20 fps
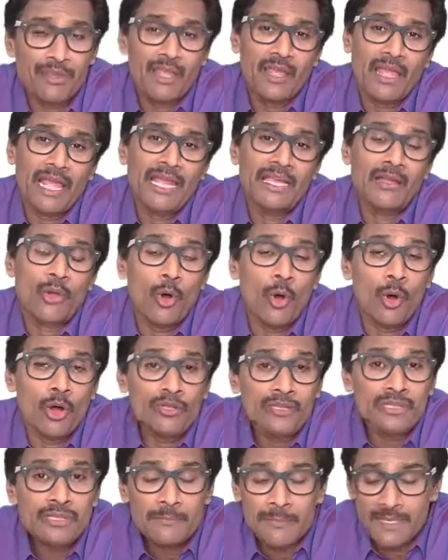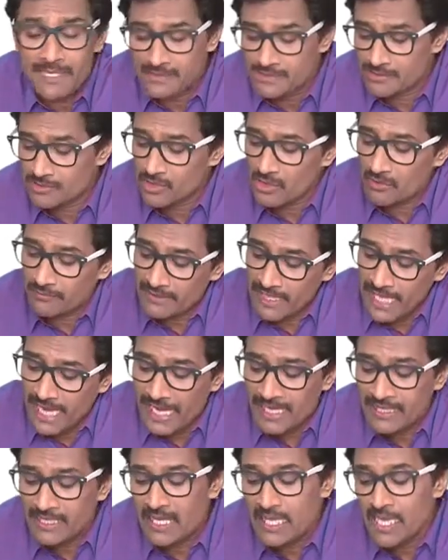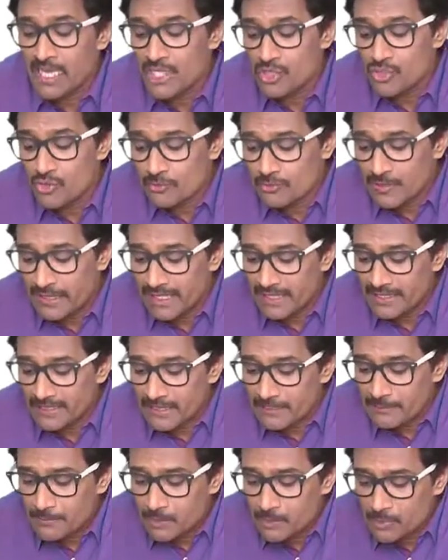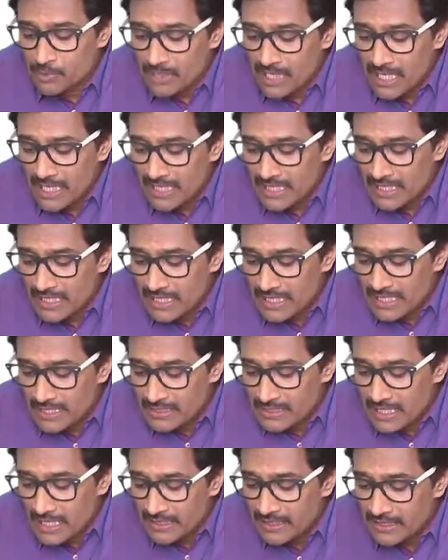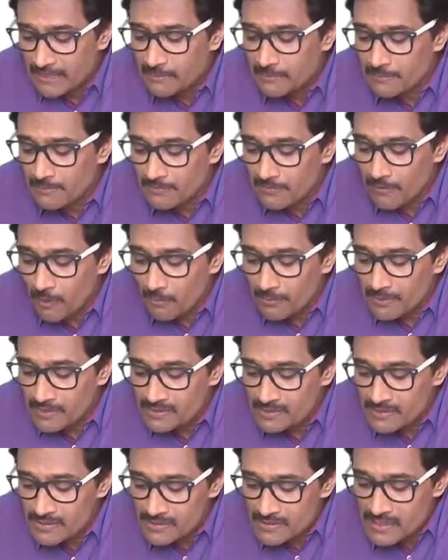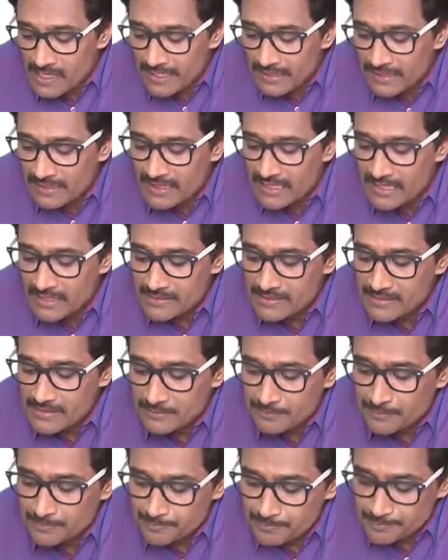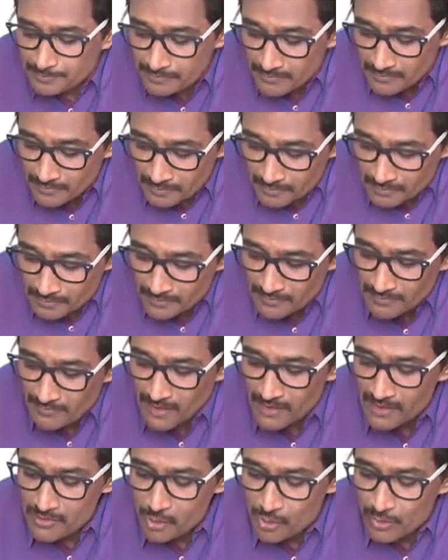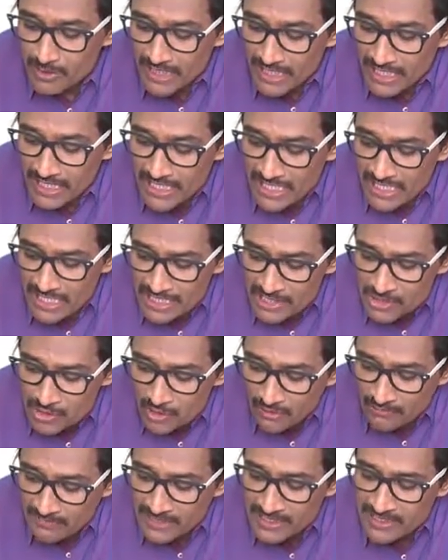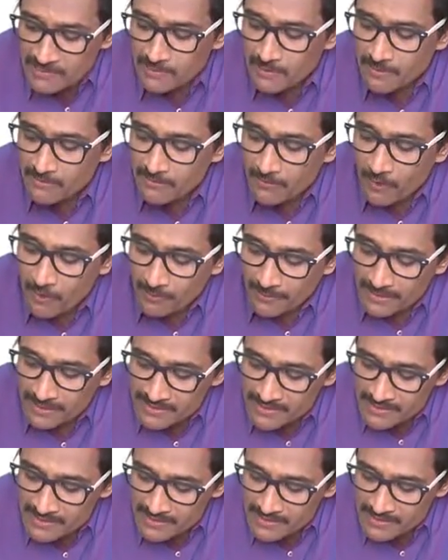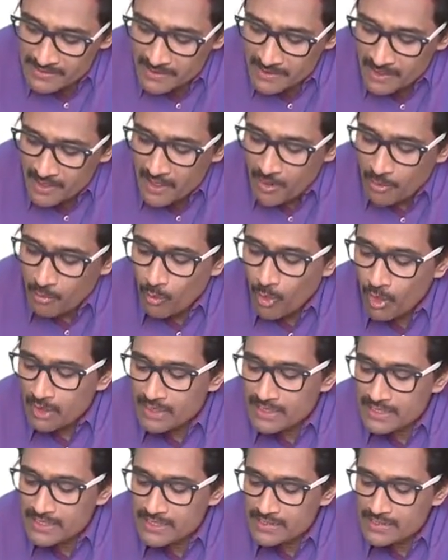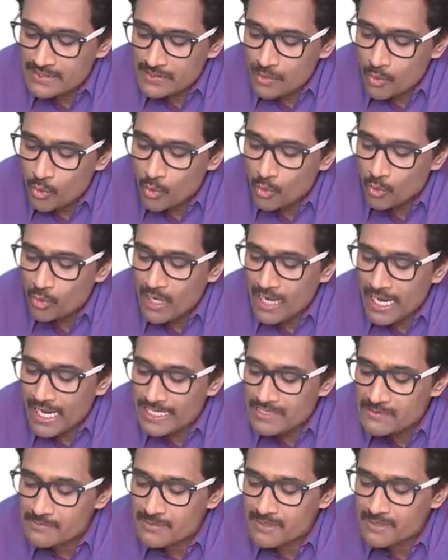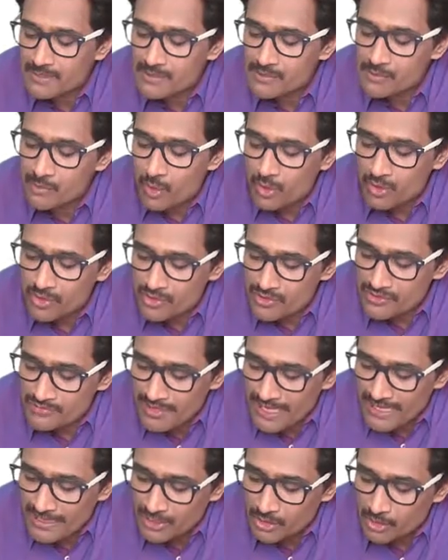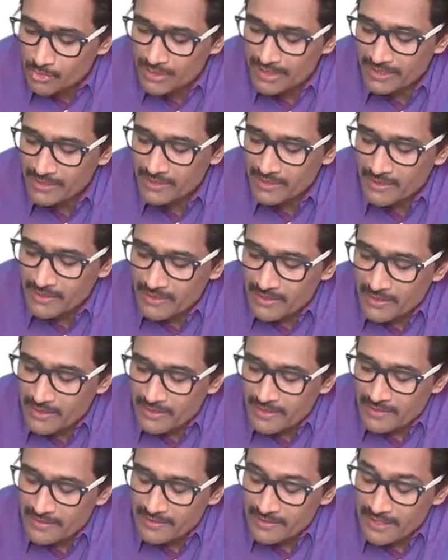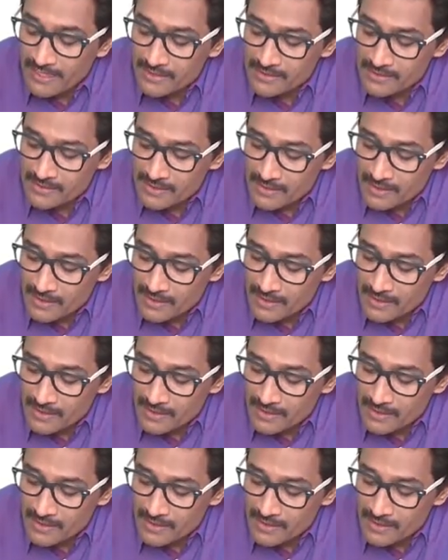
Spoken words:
And on the basis of that, you break it up into tiny, tiny performances like these. So in each of these performances, what his score has been is what you evaluate. Yes?